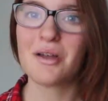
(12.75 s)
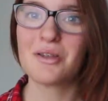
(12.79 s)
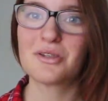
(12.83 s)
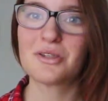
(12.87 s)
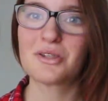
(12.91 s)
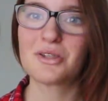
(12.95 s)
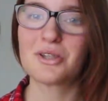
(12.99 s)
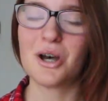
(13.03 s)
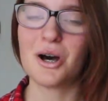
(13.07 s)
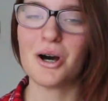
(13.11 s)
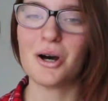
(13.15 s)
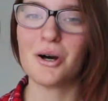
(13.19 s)

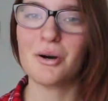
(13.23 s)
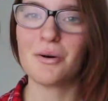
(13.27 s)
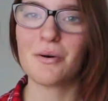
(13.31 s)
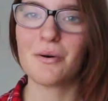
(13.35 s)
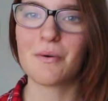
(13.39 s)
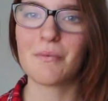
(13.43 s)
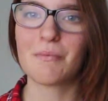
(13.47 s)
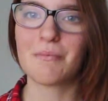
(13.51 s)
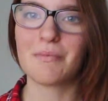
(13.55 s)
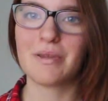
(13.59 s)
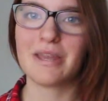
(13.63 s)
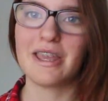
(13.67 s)

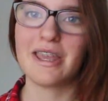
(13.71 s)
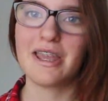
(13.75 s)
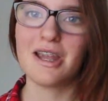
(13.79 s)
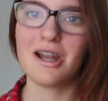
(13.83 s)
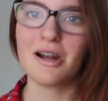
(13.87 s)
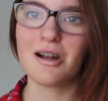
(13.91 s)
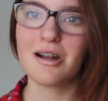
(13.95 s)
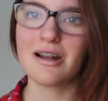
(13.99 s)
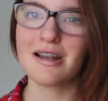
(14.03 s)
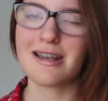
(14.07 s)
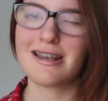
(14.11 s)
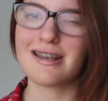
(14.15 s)
So
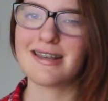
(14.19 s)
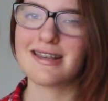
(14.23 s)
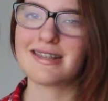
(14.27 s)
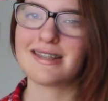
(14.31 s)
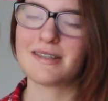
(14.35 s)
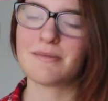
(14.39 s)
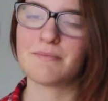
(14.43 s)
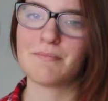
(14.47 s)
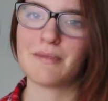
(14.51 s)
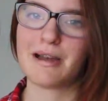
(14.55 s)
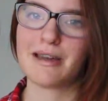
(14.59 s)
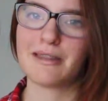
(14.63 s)
here
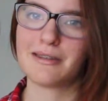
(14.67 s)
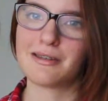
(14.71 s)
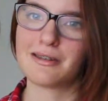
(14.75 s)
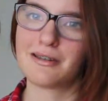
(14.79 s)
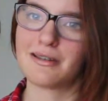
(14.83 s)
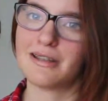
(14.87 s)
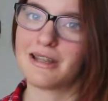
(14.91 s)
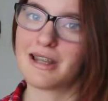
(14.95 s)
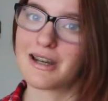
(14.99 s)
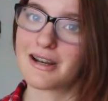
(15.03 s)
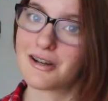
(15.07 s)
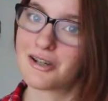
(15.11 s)
is my
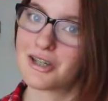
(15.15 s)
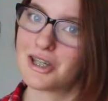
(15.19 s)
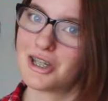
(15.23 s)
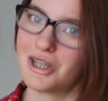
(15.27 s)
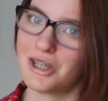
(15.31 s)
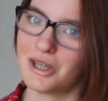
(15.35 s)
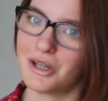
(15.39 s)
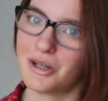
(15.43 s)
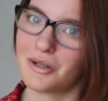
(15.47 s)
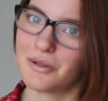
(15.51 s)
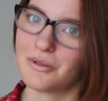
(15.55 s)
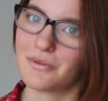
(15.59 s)
little letter to
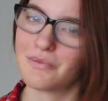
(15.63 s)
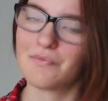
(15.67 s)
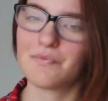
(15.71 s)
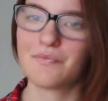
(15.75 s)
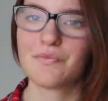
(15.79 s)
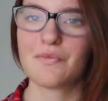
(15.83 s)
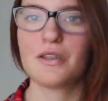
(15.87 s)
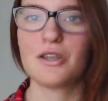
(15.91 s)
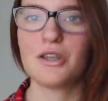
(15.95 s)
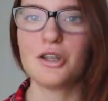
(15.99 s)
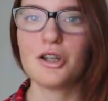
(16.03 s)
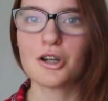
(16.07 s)
you.
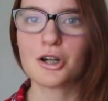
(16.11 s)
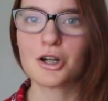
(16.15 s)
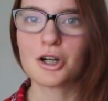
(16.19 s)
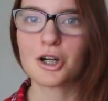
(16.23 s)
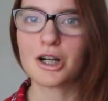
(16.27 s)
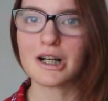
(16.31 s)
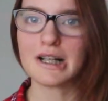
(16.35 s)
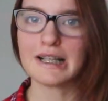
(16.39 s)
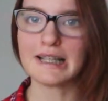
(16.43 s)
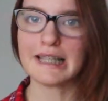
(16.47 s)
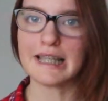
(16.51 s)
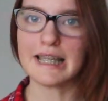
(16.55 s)
You're
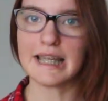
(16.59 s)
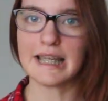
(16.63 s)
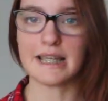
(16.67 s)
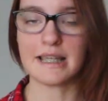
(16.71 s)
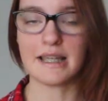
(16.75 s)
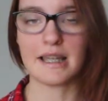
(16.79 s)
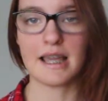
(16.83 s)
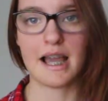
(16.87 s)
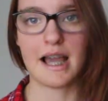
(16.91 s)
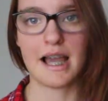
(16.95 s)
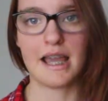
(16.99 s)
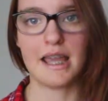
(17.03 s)

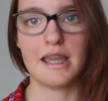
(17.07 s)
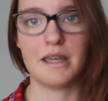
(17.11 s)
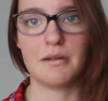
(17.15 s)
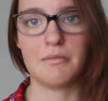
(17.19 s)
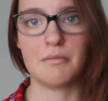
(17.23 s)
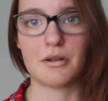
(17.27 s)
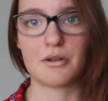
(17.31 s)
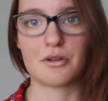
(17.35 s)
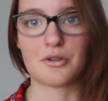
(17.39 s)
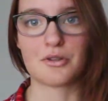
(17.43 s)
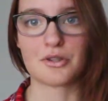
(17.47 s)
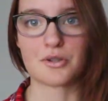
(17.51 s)
currently
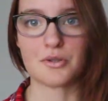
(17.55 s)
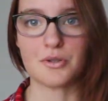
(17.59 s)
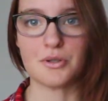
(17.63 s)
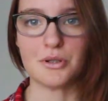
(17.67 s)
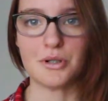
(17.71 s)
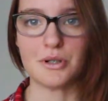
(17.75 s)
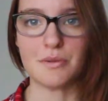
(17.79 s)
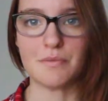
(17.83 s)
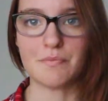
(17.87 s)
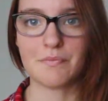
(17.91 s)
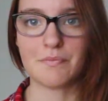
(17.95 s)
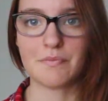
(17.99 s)
in middle
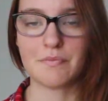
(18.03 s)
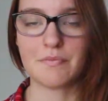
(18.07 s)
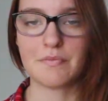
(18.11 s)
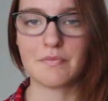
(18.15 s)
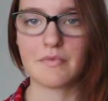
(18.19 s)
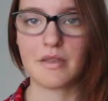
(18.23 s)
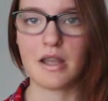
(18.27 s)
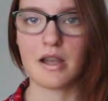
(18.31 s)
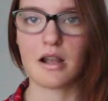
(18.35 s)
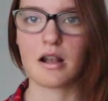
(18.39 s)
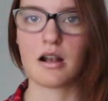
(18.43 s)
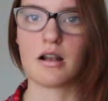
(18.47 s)
school
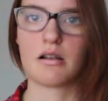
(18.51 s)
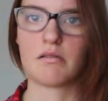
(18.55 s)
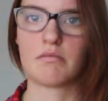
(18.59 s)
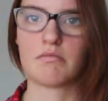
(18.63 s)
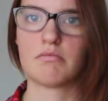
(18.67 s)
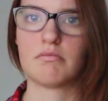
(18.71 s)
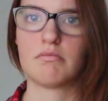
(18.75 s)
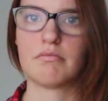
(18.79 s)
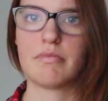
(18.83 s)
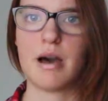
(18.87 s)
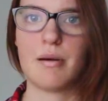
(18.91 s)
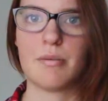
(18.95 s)
or
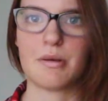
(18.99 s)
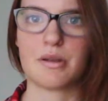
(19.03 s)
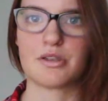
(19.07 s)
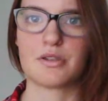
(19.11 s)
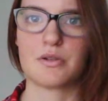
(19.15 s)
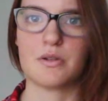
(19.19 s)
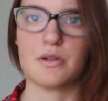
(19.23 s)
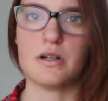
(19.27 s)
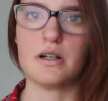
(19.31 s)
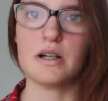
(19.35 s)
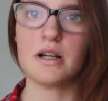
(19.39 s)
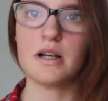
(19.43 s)
public
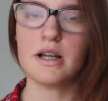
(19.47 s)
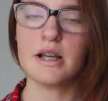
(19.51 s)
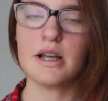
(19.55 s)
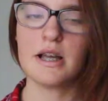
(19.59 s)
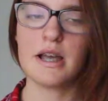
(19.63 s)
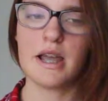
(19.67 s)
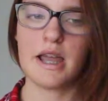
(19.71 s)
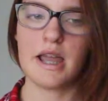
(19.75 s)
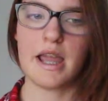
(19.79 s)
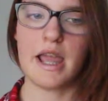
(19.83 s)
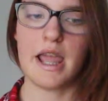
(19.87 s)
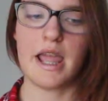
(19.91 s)
school
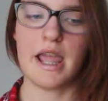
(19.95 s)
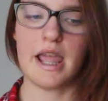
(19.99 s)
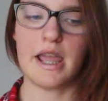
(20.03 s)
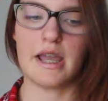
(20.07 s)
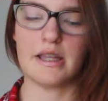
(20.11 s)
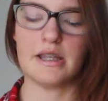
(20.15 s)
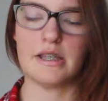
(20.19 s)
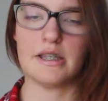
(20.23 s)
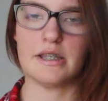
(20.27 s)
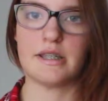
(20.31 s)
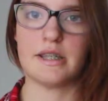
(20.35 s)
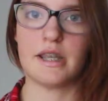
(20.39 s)

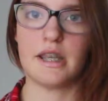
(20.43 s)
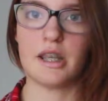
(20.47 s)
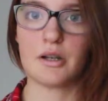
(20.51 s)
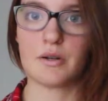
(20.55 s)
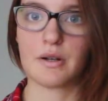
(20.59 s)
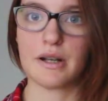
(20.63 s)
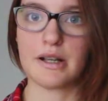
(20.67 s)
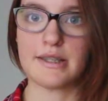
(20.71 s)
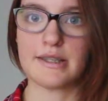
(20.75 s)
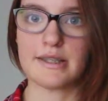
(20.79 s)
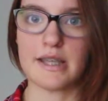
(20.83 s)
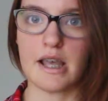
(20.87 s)
and in
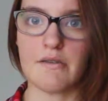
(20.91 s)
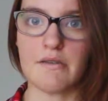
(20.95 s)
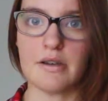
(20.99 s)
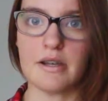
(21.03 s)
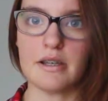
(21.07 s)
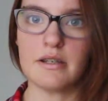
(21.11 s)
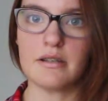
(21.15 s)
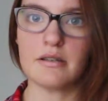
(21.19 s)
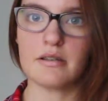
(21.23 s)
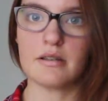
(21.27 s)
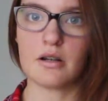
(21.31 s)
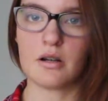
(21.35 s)
grade
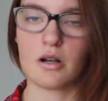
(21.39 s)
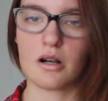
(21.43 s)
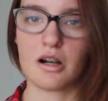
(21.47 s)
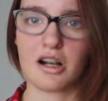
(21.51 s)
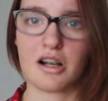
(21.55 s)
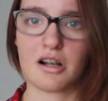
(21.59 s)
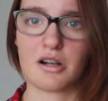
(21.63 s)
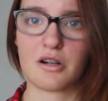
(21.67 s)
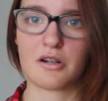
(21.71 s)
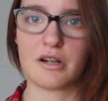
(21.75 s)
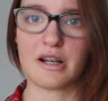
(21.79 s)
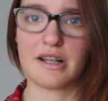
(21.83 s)
7
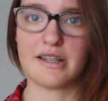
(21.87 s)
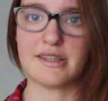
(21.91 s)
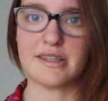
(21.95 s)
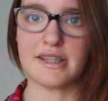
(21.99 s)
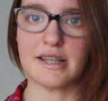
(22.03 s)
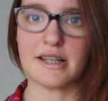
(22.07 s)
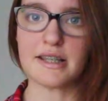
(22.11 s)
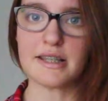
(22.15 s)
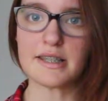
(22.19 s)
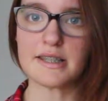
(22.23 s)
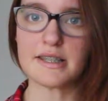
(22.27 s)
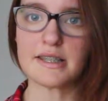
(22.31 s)
or grade
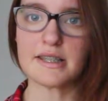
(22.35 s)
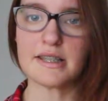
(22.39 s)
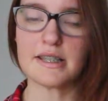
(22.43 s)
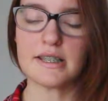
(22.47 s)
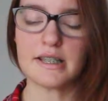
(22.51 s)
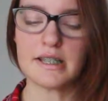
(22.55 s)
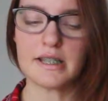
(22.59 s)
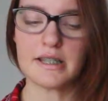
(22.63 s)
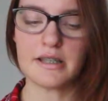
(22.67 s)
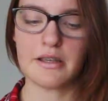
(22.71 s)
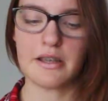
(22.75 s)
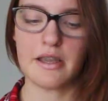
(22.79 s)
6,
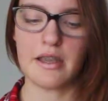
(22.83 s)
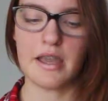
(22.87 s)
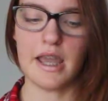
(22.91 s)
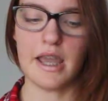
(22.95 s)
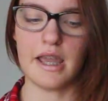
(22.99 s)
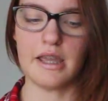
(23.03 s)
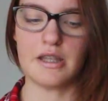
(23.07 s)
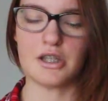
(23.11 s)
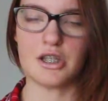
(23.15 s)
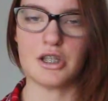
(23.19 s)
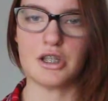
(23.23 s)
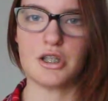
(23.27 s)

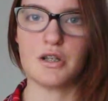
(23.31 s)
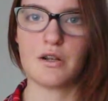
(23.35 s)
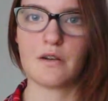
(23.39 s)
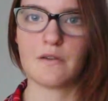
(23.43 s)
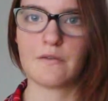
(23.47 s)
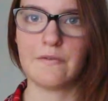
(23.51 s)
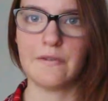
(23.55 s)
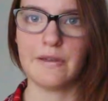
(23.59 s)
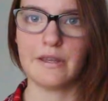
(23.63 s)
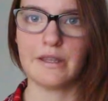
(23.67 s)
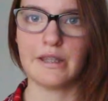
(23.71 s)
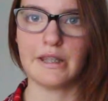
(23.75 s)
and you're
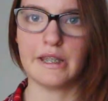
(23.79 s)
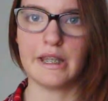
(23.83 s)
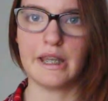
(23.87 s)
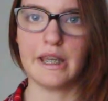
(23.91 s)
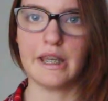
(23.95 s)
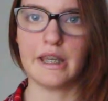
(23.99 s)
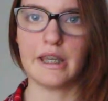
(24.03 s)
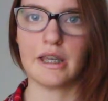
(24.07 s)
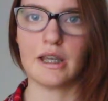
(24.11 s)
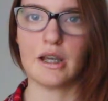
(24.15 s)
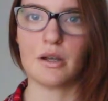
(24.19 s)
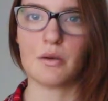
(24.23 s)

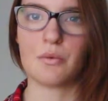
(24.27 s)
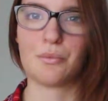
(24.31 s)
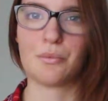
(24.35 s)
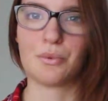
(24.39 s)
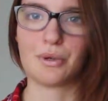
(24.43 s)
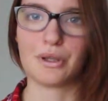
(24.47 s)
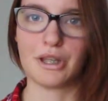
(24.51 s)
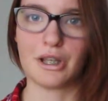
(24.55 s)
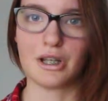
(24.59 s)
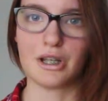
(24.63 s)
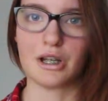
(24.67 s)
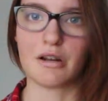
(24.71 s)
feeling
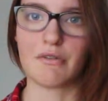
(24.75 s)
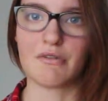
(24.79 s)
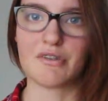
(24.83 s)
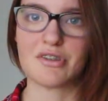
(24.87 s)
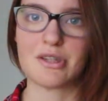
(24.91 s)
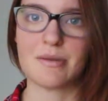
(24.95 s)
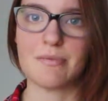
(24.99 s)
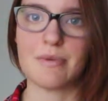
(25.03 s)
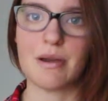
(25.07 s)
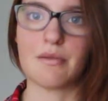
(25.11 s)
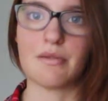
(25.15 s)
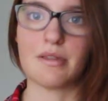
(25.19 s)
really
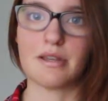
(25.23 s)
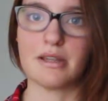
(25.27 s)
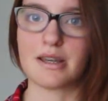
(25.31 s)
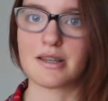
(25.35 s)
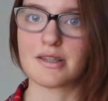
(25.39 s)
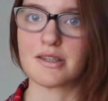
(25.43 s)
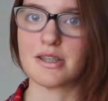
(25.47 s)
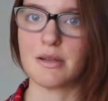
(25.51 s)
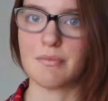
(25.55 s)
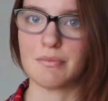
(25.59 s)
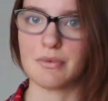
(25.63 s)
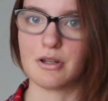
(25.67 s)
nervous about the
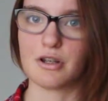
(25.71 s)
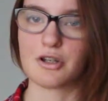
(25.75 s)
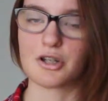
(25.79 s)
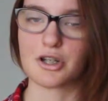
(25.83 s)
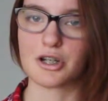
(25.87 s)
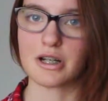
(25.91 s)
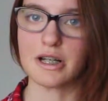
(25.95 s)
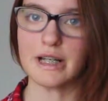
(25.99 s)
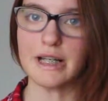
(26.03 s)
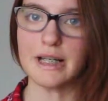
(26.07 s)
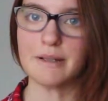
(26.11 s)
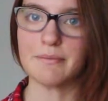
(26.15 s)
next step of your
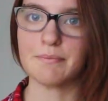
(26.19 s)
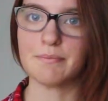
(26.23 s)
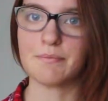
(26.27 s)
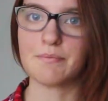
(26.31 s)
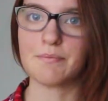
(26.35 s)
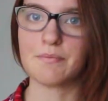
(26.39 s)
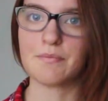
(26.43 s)
journey.